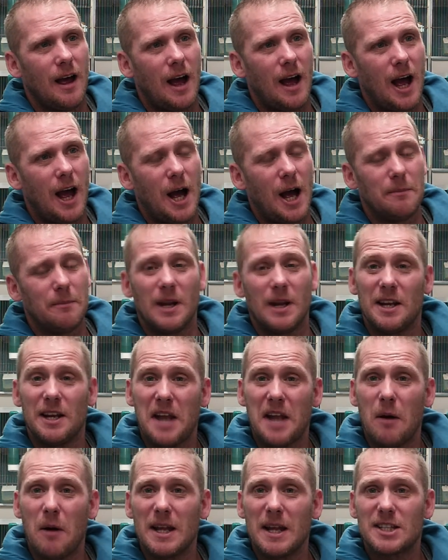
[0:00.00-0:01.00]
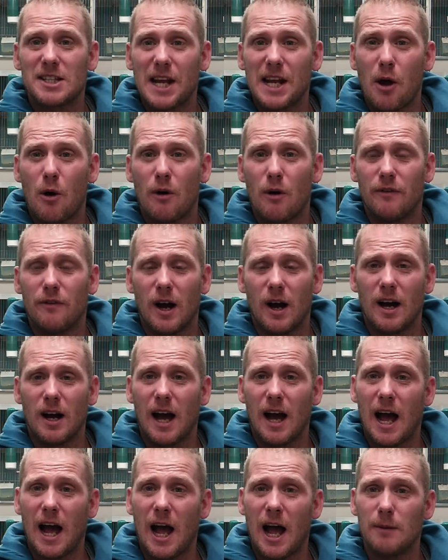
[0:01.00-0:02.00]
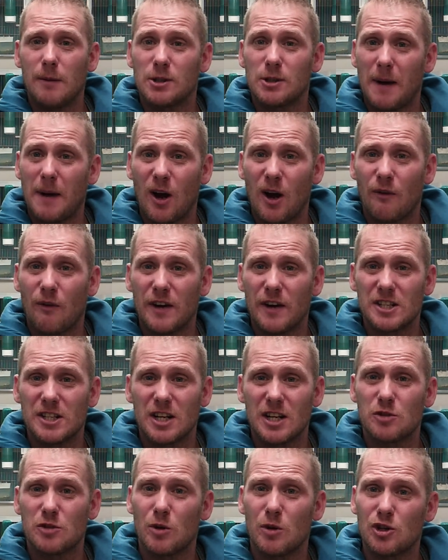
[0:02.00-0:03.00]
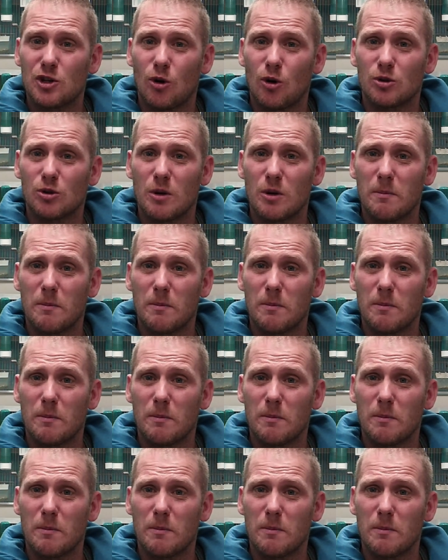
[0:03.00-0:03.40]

Um, now let's head over uh, to my office and I just want to talk to you